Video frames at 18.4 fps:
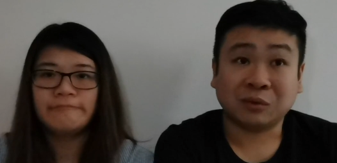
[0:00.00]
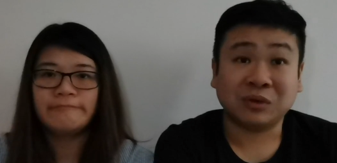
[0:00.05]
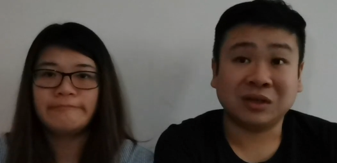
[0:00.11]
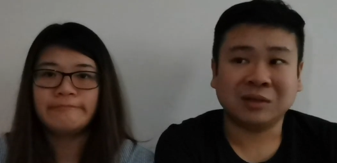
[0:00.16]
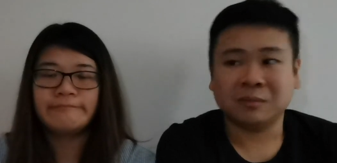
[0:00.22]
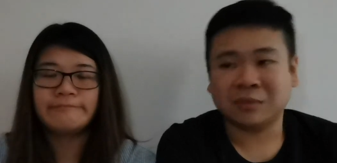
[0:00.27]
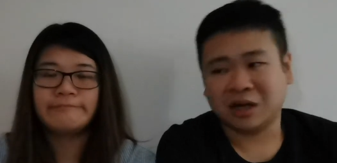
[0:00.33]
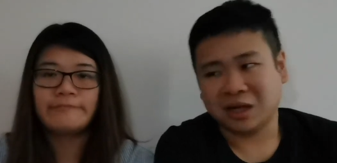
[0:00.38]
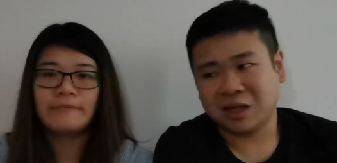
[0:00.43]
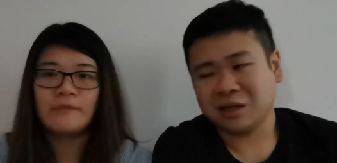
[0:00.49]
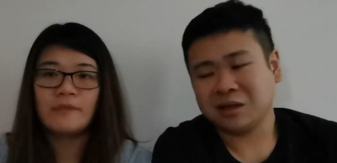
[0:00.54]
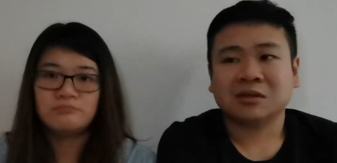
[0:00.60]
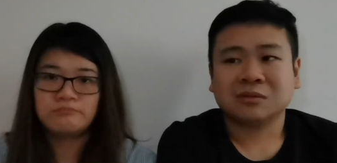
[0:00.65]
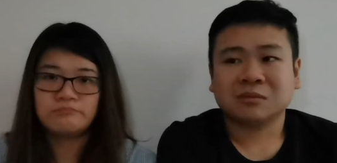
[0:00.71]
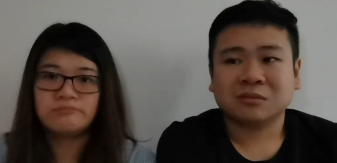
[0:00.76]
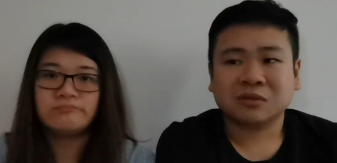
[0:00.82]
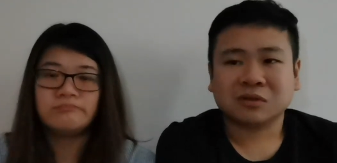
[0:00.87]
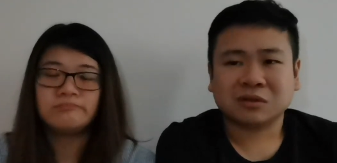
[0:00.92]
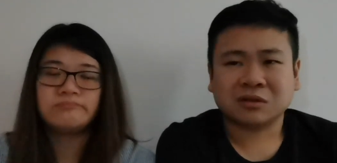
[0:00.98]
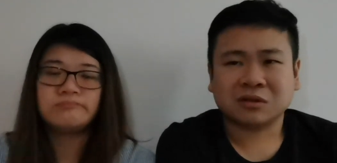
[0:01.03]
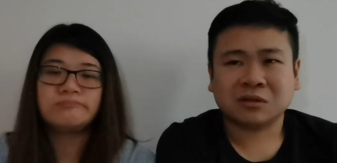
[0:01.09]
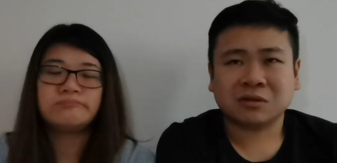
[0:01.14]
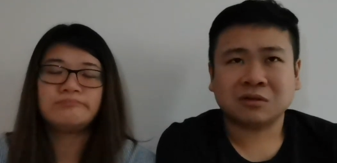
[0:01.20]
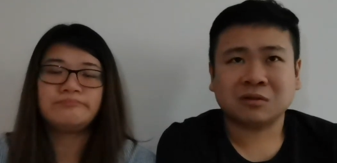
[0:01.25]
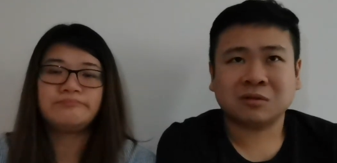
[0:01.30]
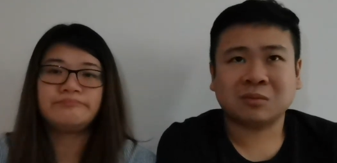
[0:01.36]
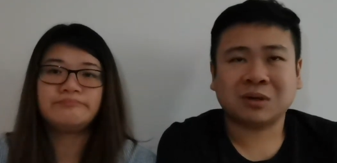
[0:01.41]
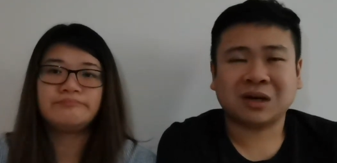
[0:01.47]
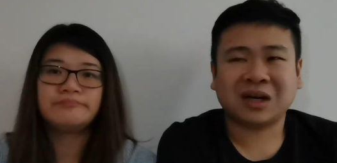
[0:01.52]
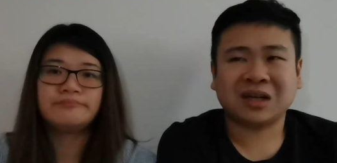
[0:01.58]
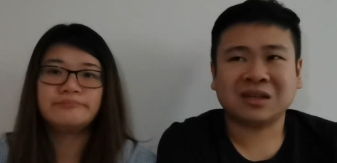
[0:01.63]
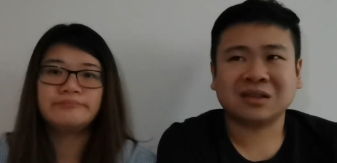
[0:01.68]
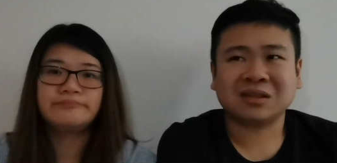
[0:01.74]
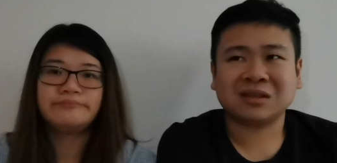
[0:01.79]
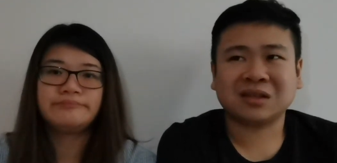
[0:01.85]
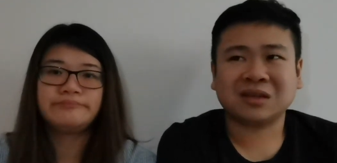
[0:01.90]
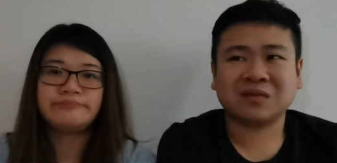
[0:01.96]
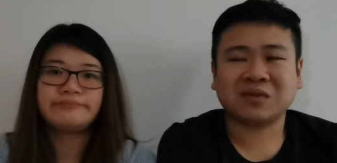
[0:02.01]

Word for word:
Speaker 1: we didn't buy. Mm. So, but other than that,